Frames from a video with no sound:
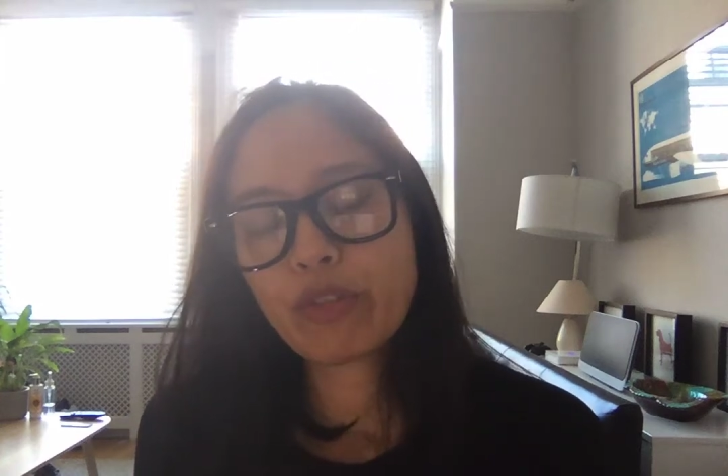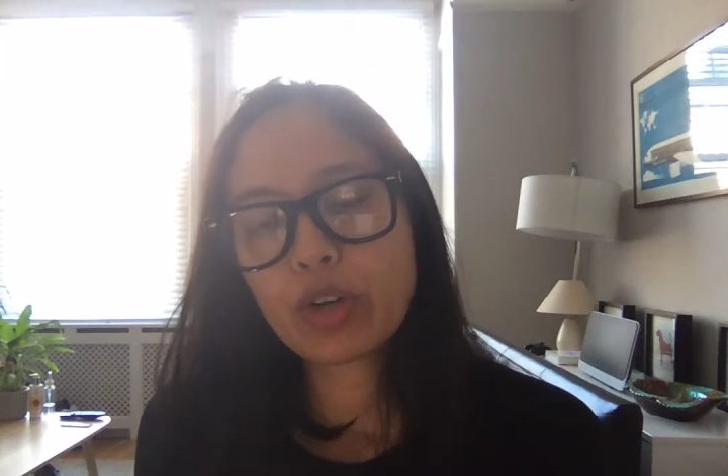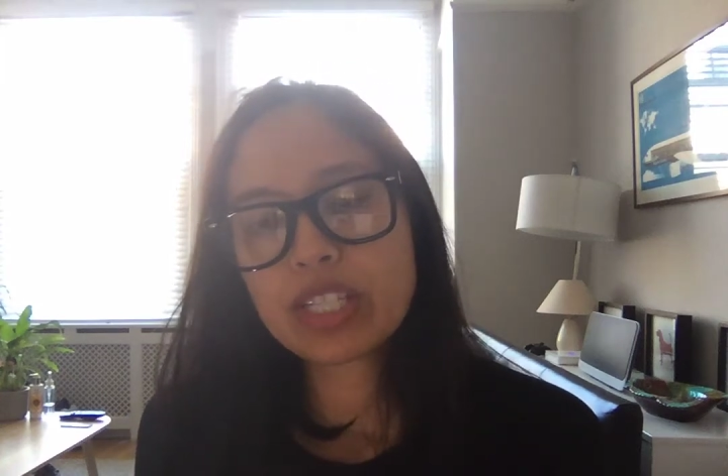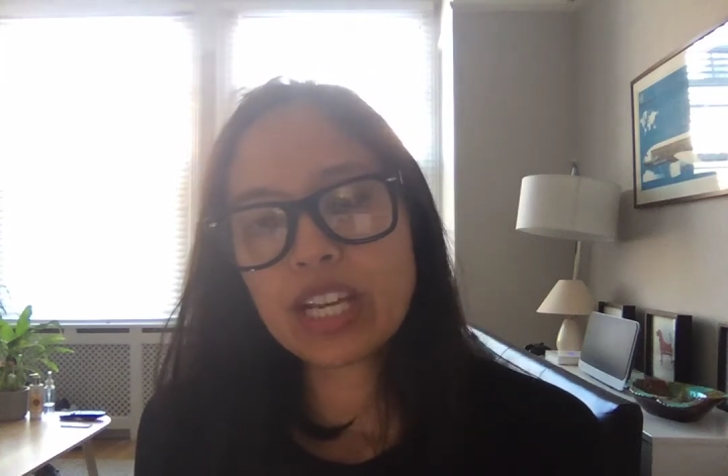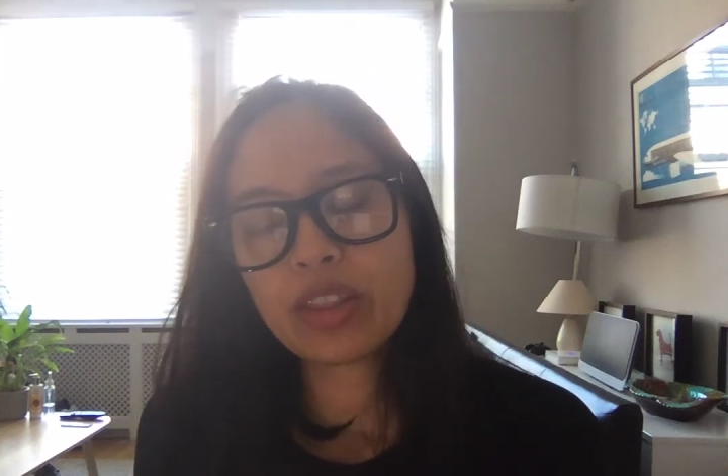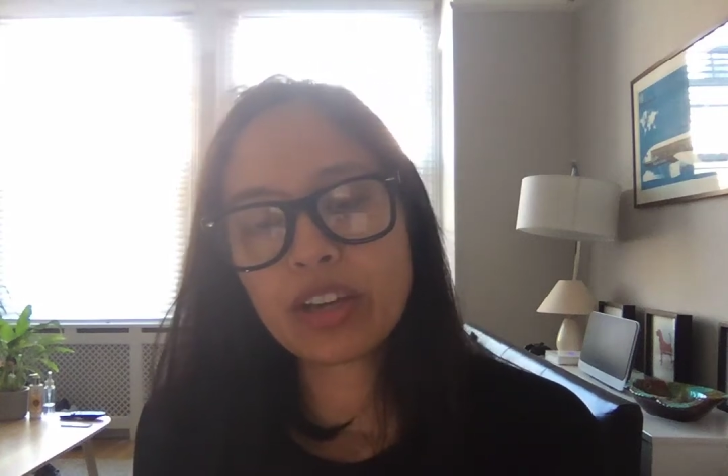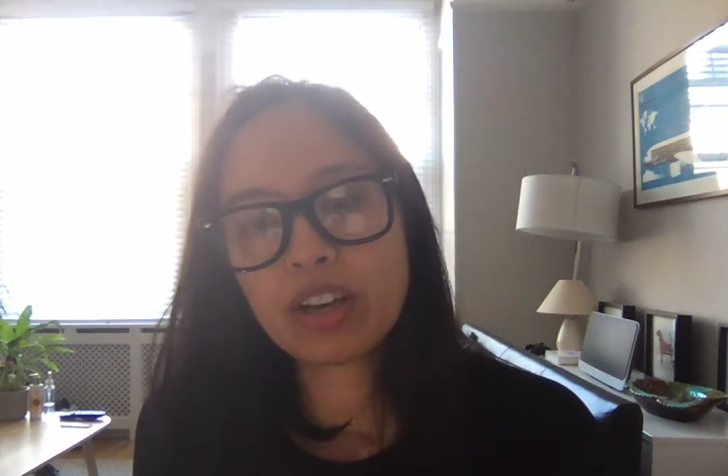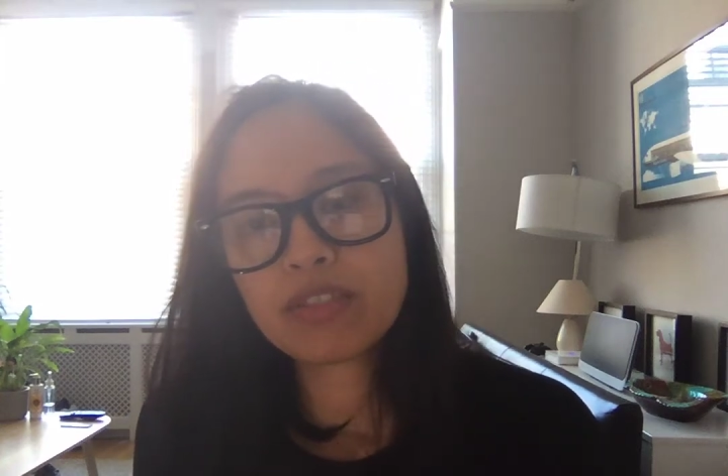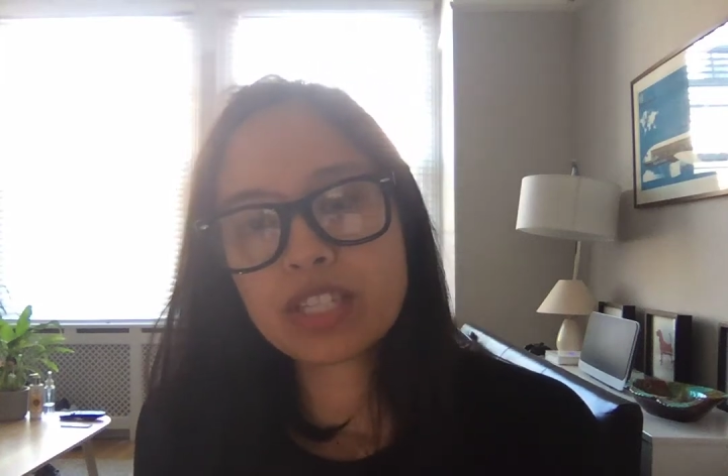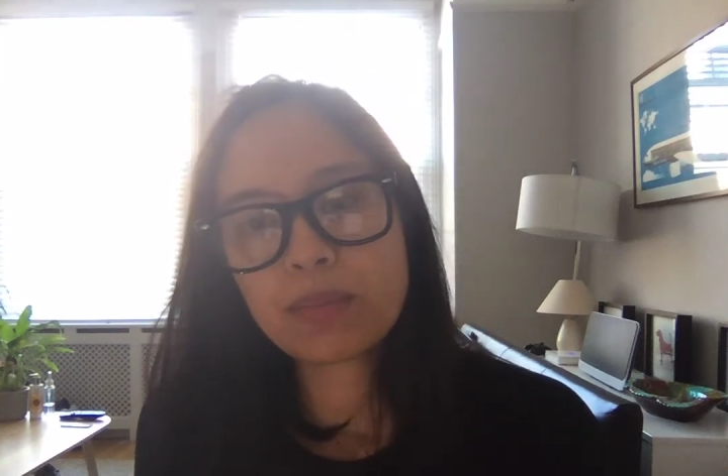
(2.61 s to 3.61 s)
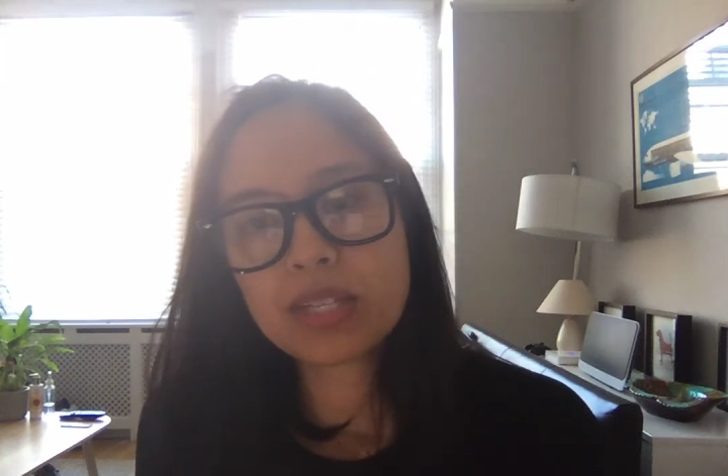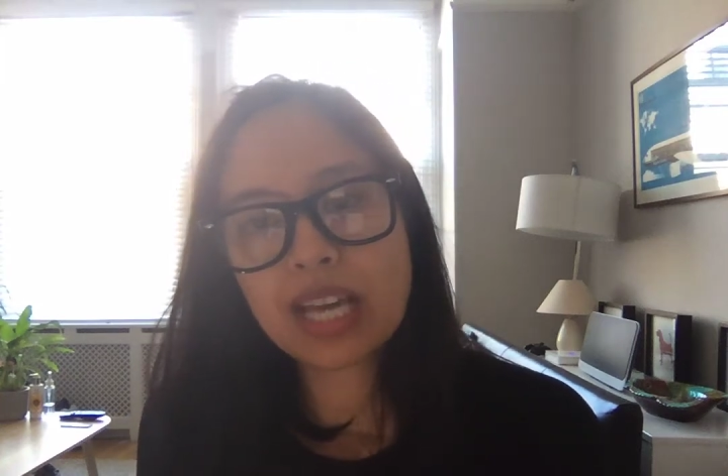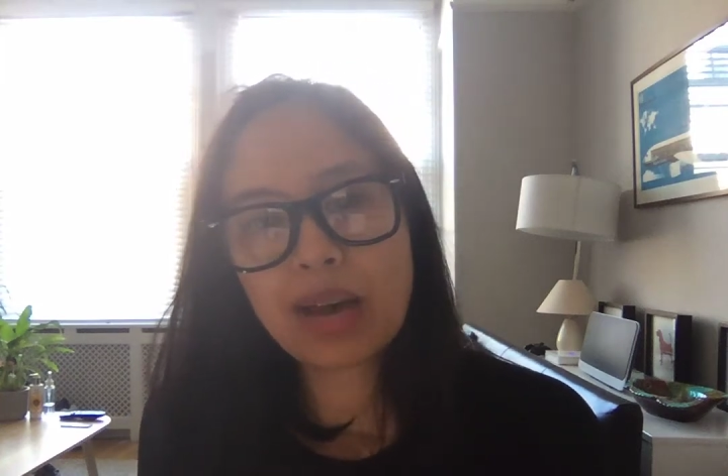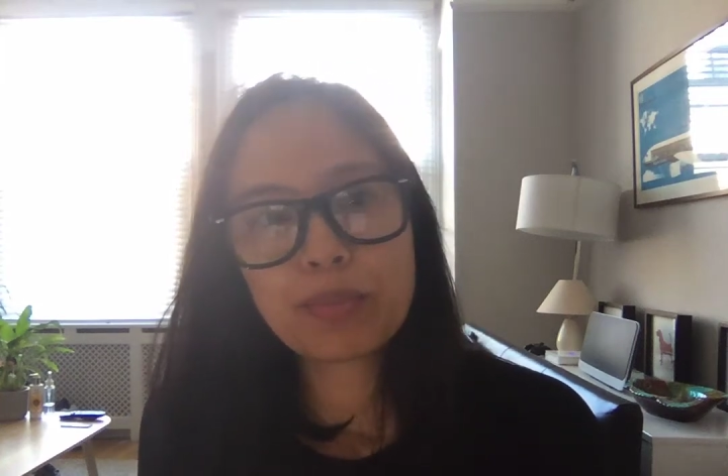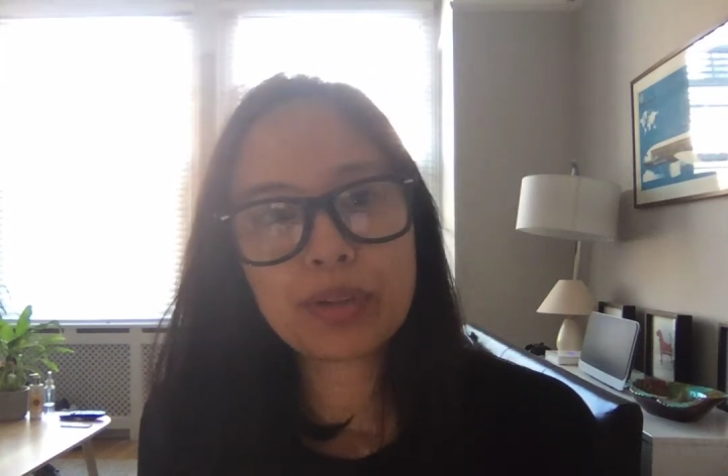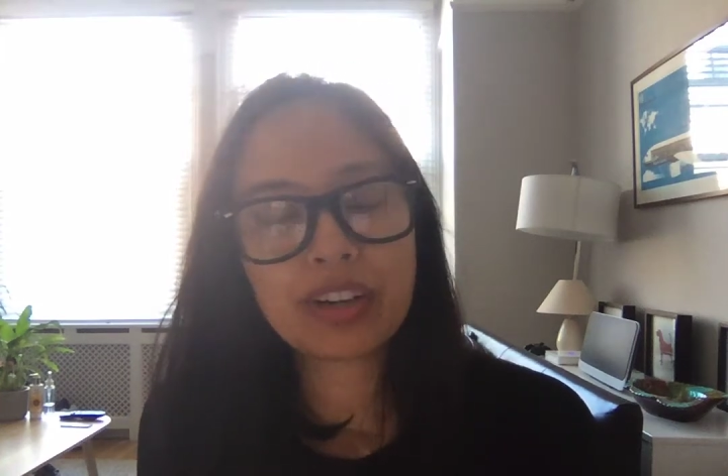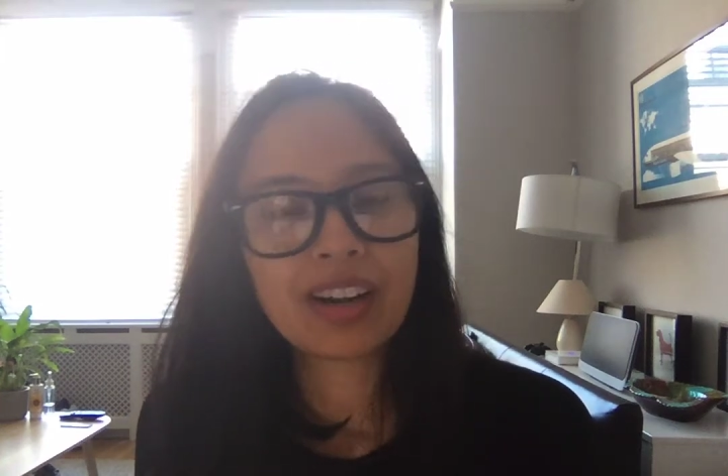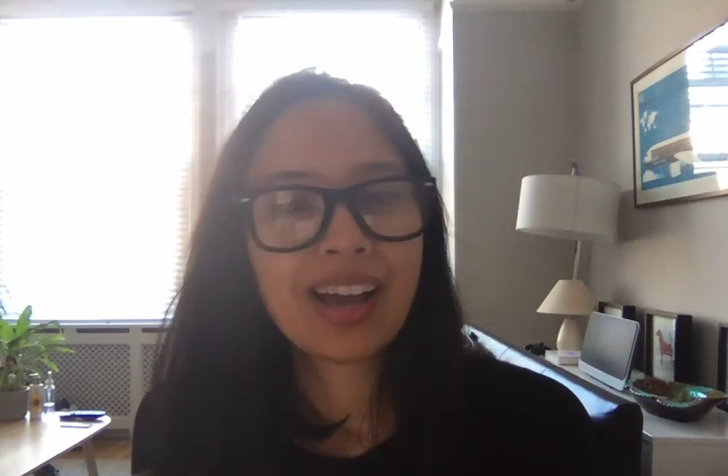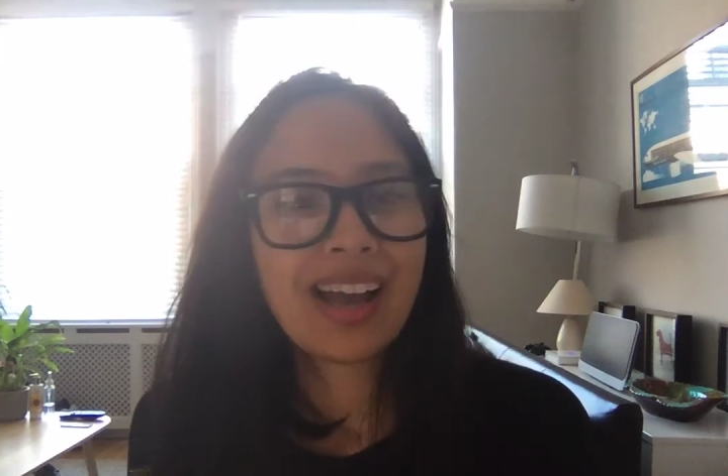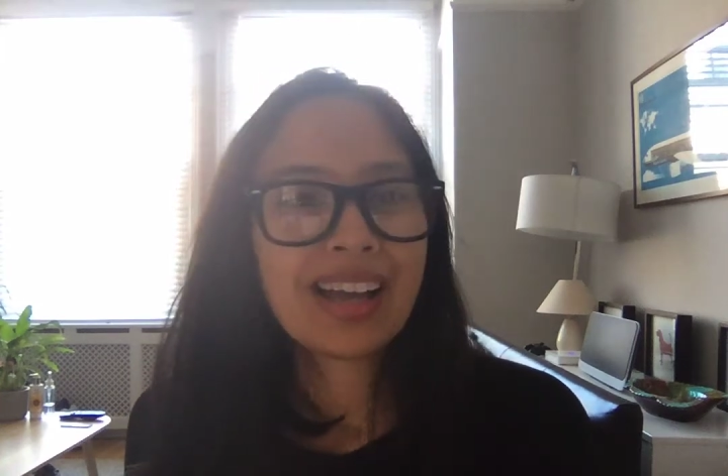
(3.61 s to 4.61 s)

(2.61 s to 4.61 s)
14th of September.